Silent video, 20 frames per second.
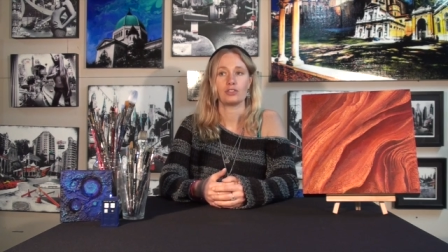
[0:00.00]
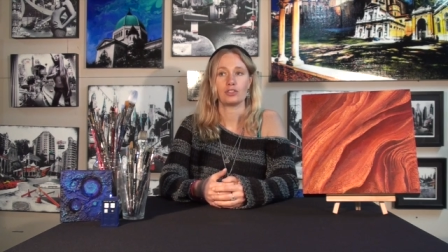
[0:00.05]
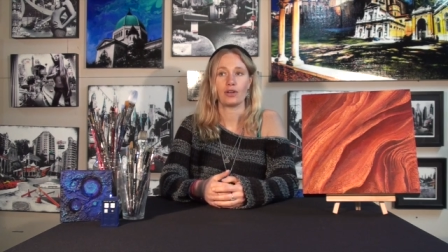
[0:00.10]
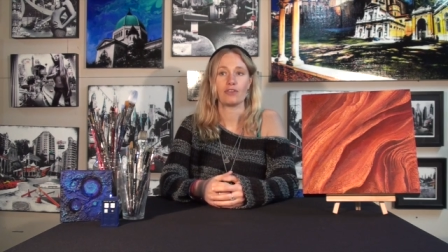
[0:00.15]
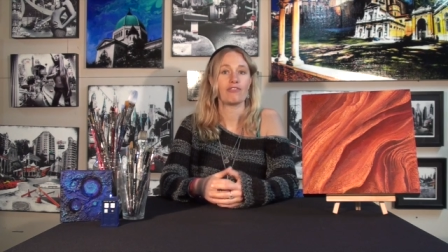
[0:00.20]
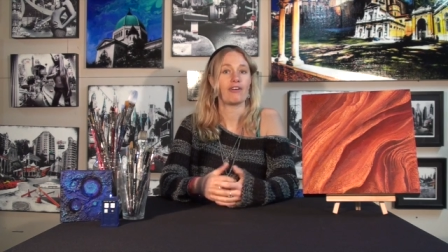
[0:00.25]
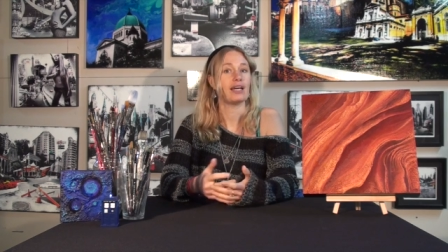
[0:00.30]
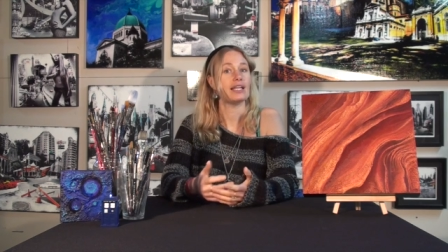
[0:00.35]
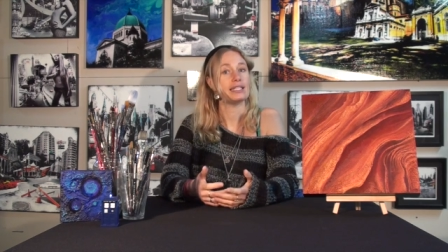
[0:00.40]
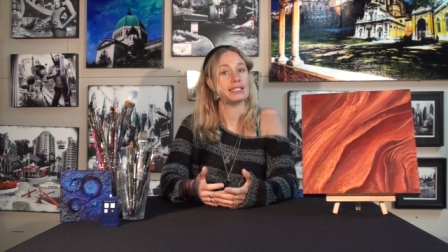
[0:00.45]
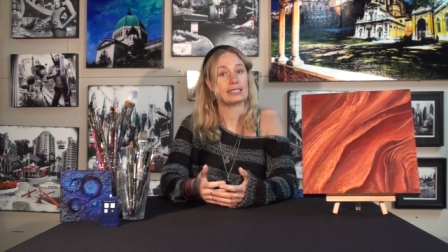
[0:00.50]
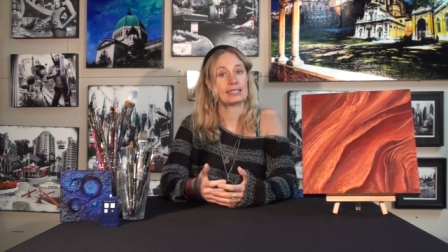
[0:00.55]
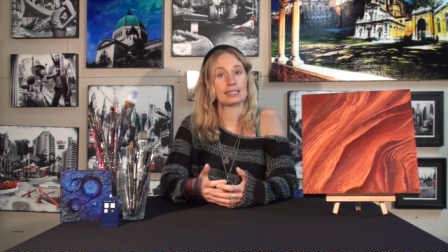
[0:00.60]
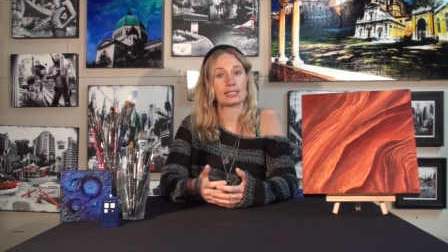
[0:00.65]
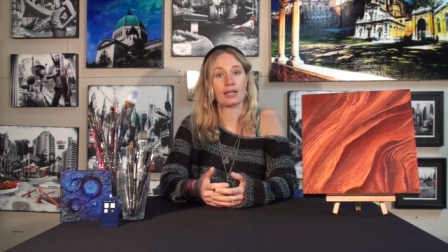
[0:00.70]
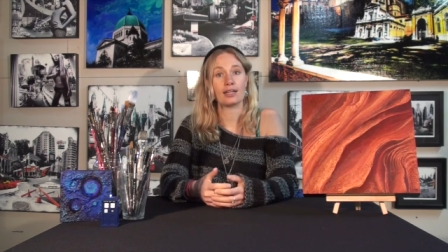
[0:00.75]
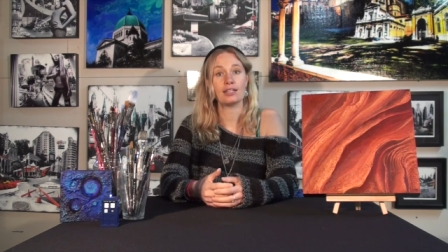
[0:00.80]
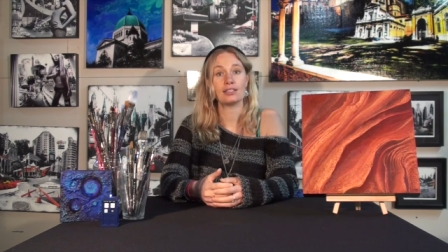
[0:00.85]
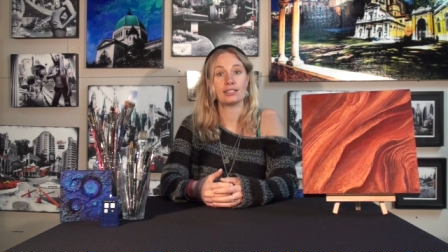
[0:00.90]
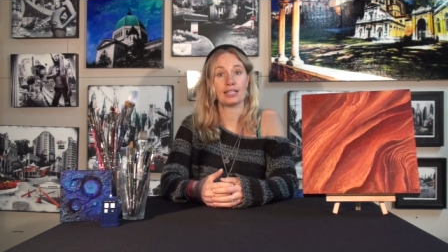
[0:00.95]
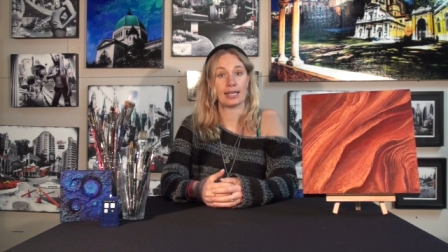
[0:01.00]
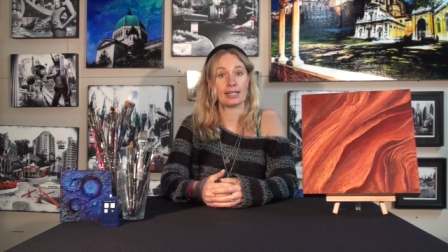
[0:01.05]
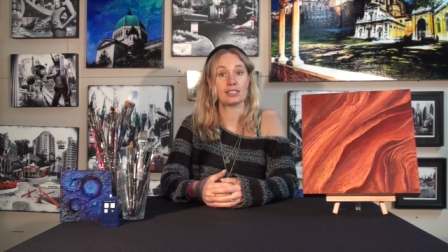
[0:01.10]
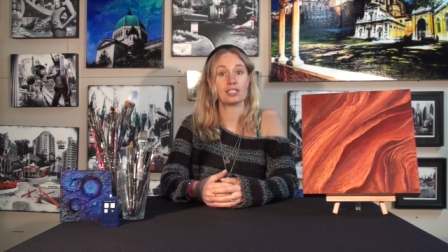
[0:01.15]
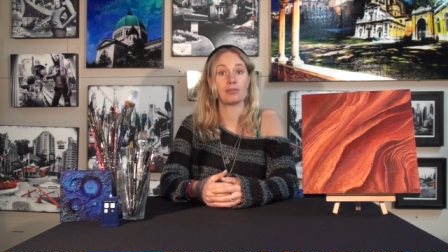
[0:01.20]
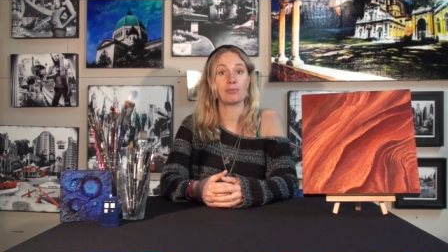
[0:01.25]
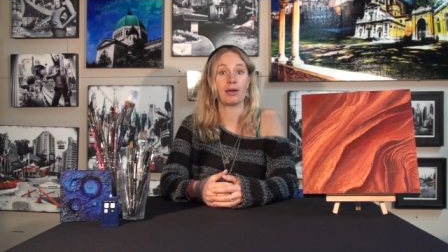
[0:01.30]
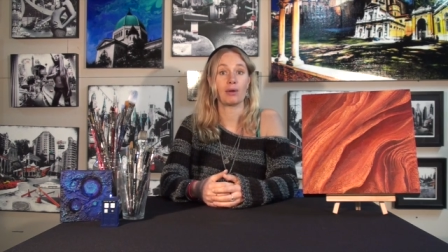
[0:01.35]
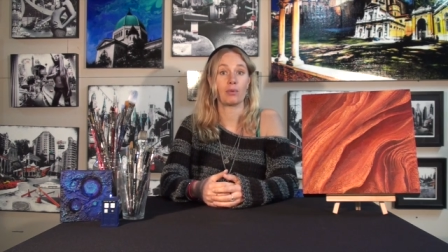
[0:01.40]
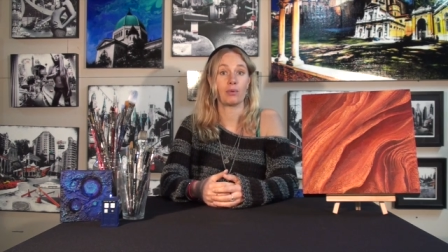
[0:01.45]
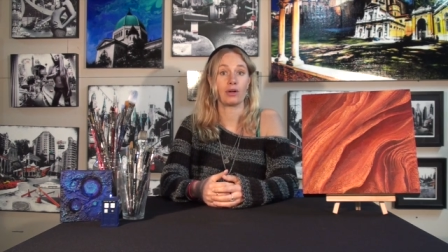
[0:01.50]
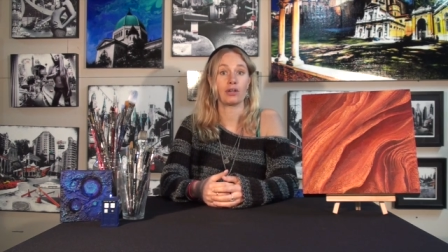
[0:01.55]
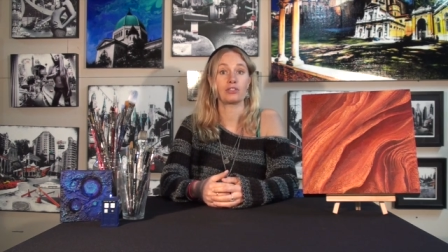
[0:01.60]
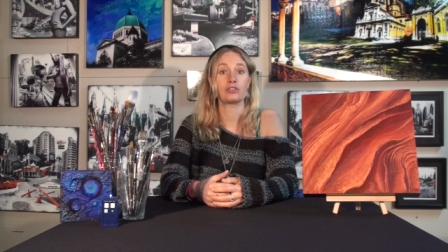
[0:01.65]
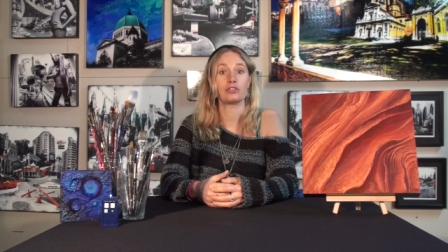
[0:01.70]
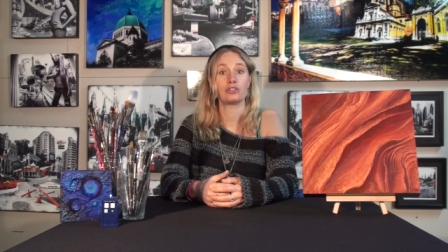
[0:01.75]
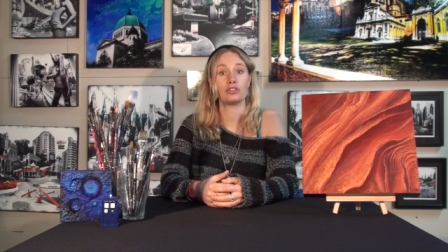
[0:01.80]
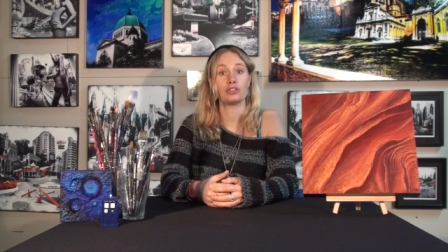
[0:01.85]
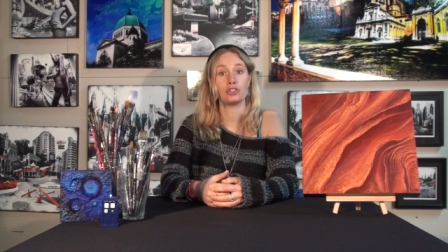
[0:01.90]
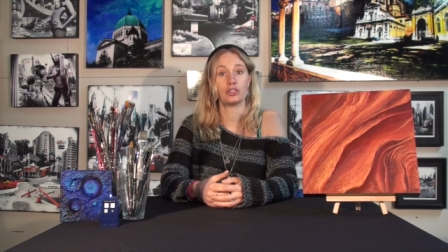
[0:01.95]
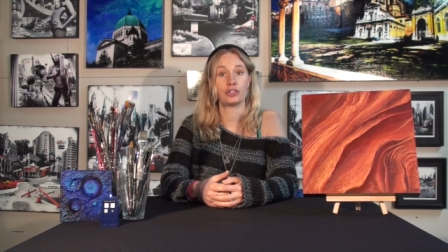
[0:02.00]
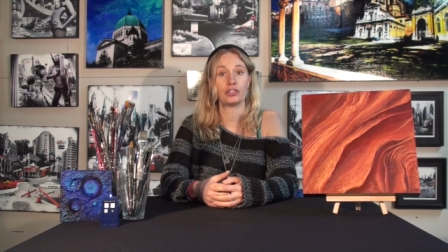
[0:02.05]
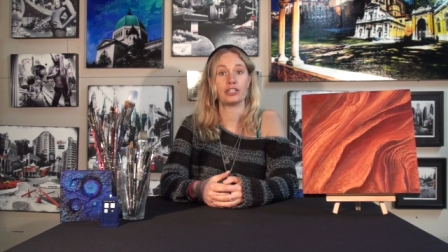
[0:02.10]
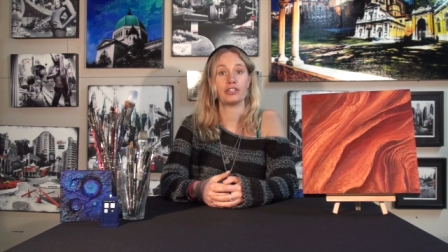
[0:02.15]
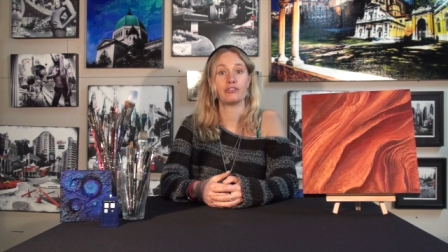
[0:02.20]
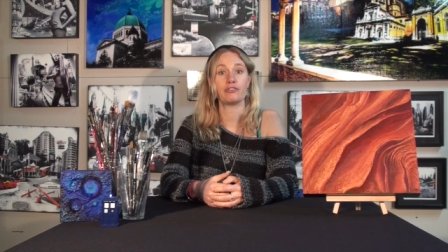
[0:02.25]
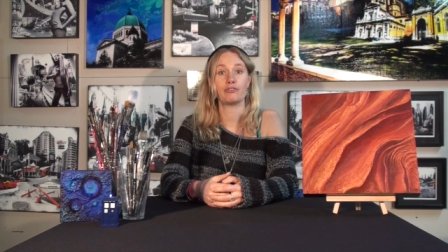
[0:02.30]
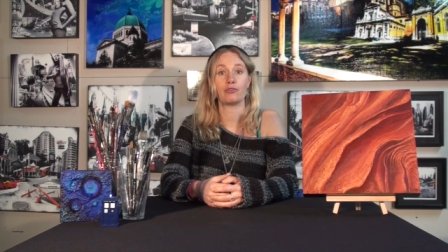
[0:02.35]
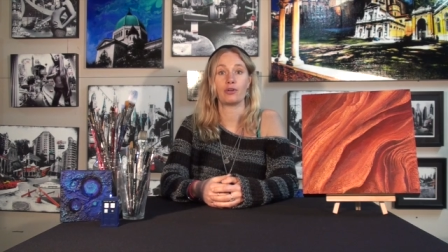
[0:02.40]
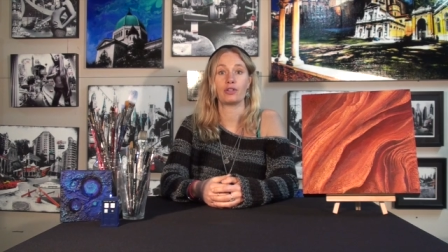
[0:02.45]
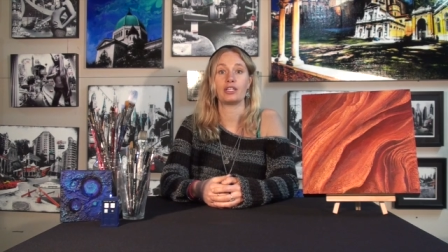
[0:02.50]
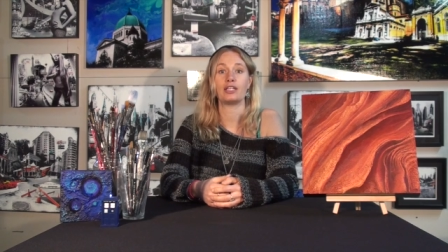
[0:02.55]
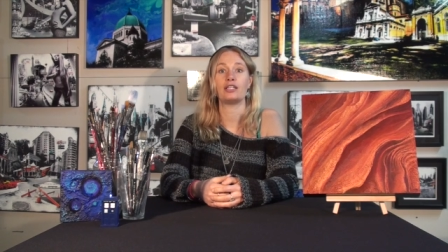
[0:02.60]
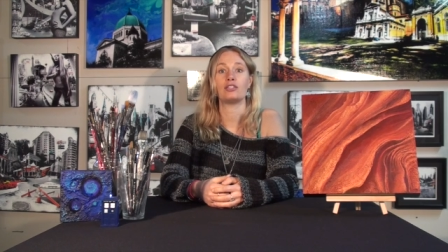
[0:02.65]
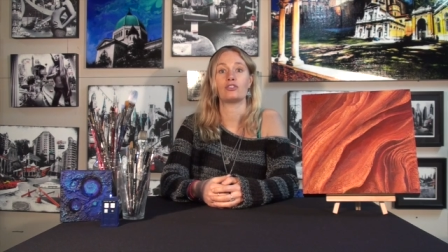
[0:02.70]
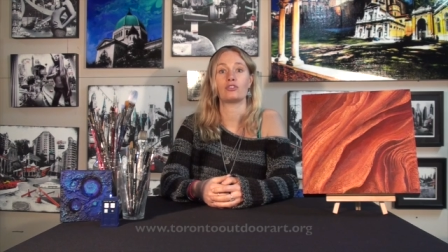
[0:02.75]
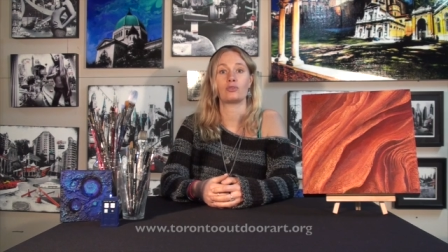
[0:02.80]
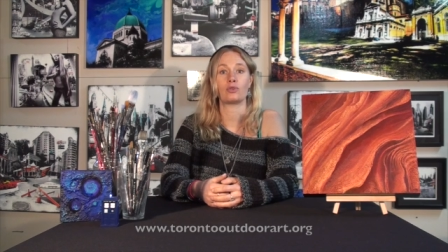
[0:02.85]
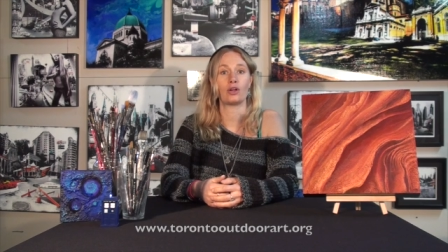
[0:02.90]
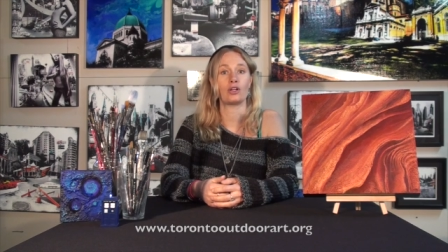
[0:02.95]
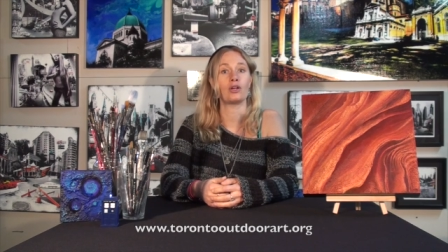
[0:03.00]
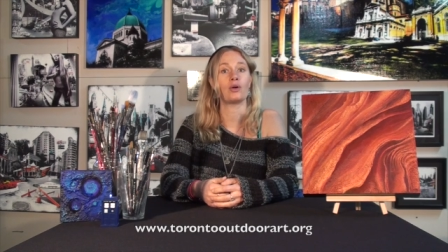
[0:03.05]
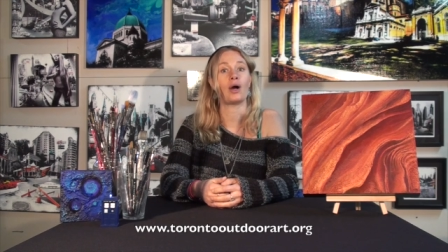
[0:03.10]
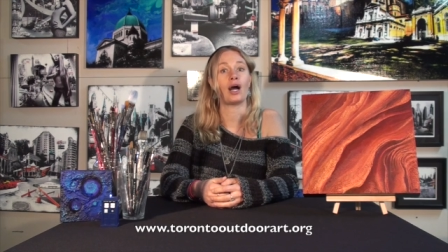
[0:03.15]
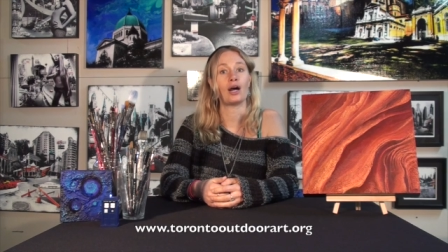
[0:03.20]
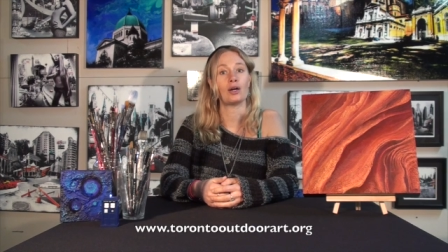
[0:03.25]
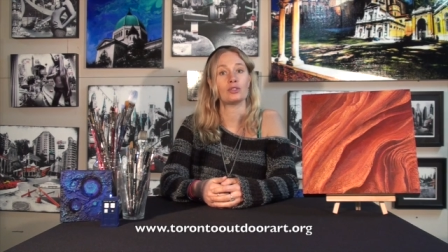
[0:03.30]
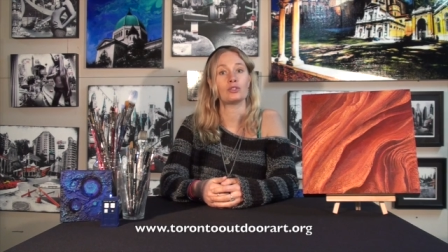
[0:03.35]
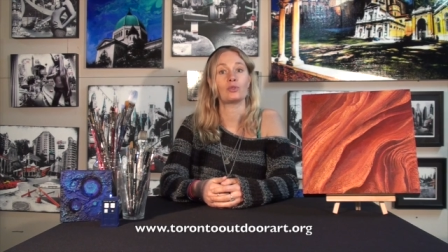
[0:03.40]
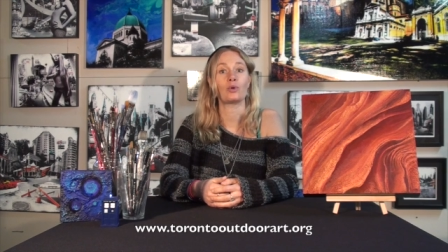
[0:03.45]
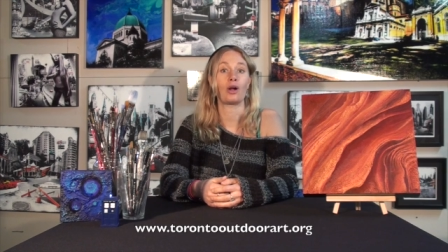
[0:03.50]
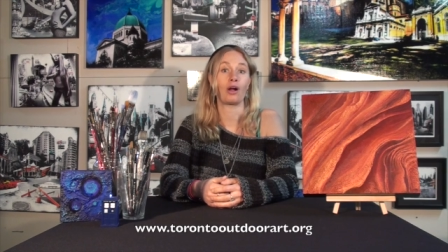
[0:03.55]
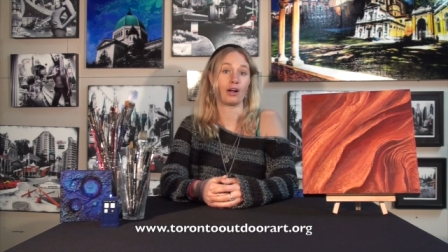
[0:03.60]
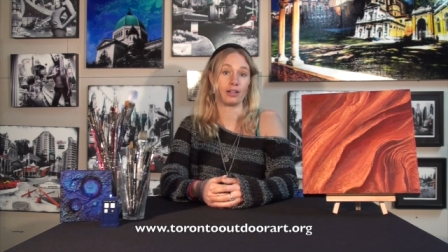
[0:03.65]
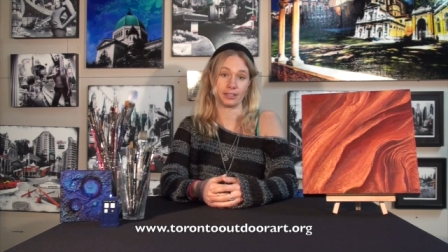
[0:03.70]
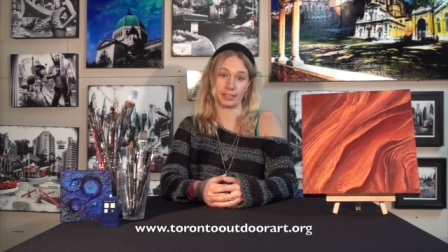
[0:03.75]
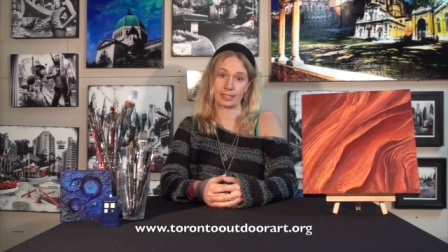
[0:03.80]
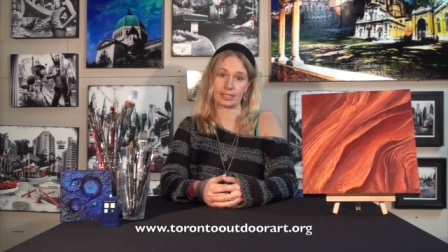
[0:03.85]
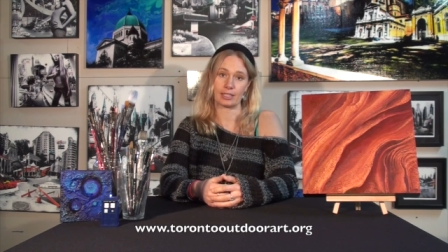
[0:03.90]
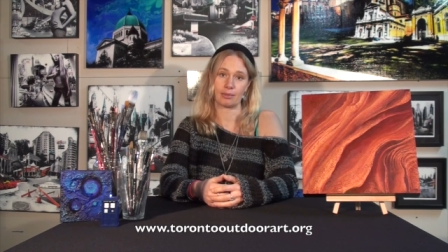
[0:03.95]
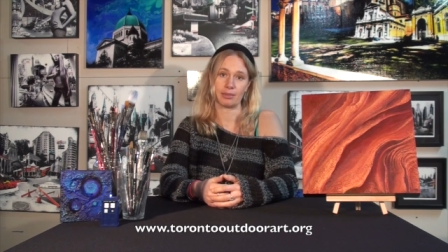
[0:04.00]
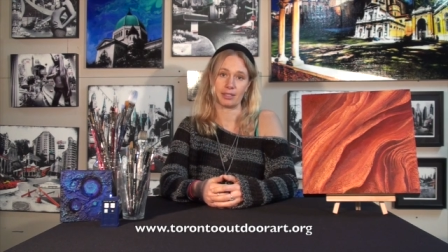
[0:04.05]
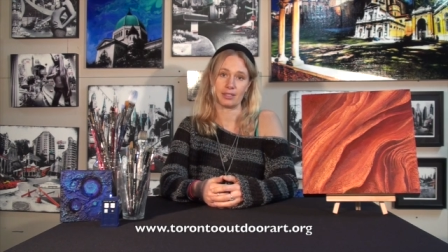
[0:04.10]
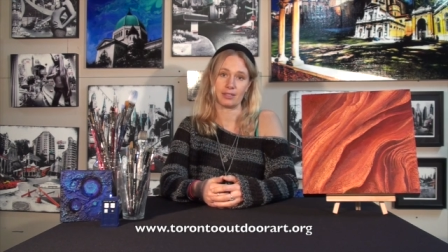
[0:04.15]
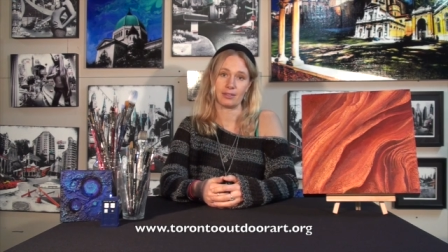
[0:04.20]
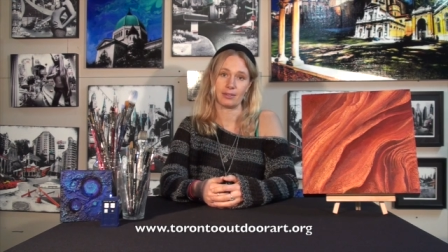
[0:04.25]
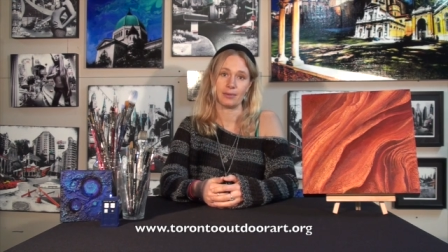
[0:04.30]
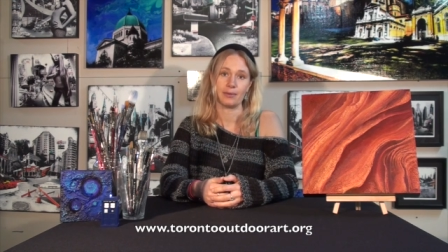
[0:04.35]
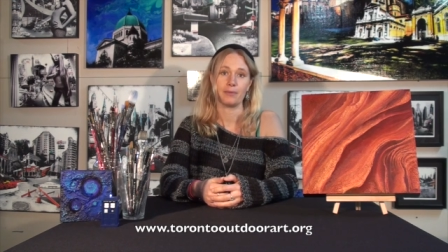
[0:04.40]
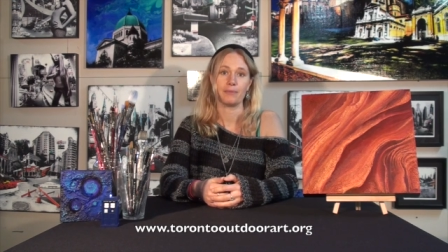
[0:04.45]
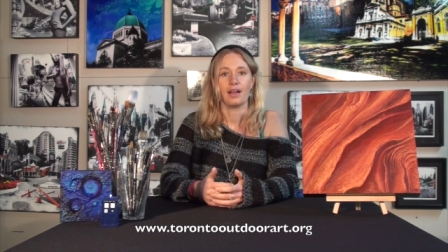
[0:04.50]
So I finally decided to enter my work to the jury for the Toronto Outdoor Art Exhibit.